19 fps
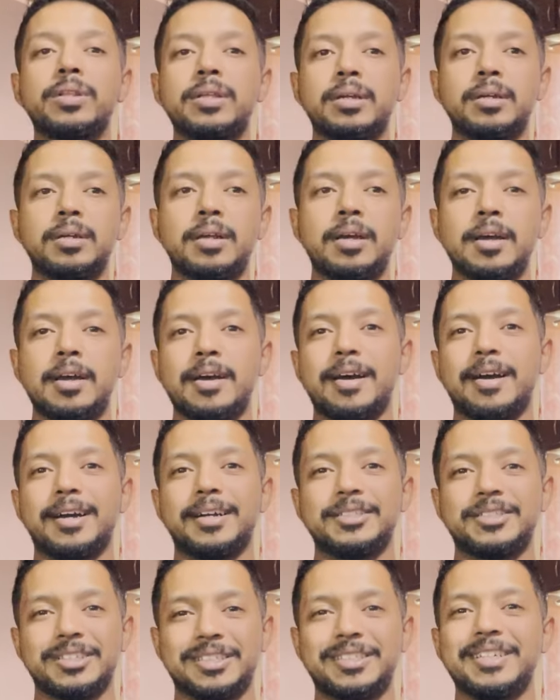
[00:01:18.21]
than
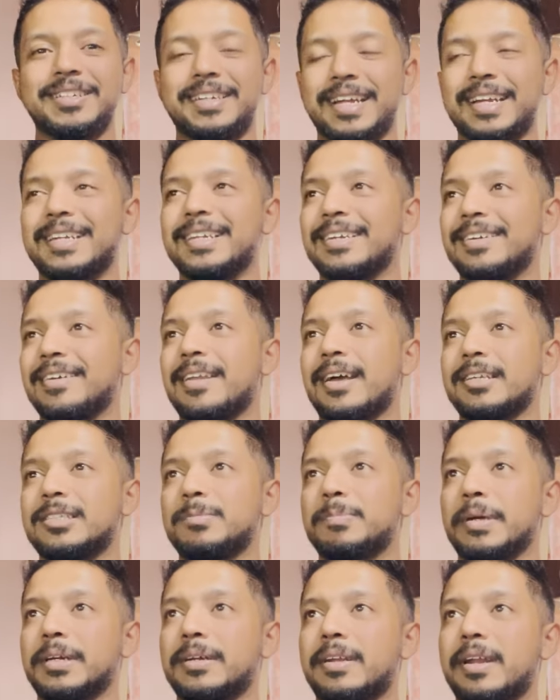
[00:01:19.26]
just the technical
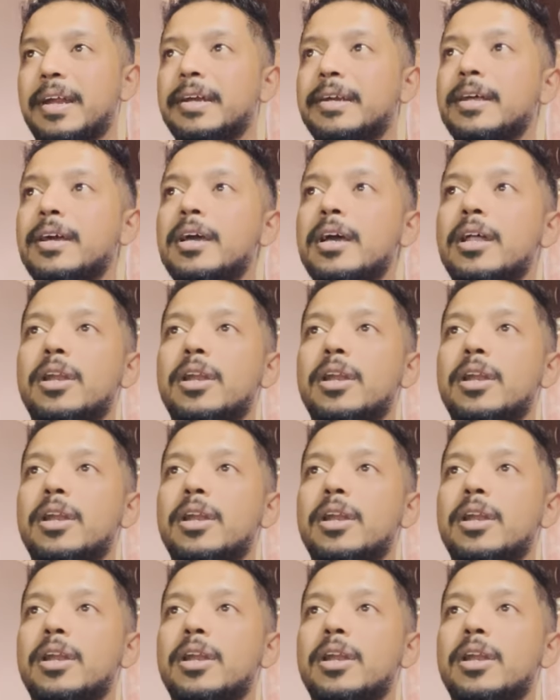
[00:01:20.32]
aspect, right?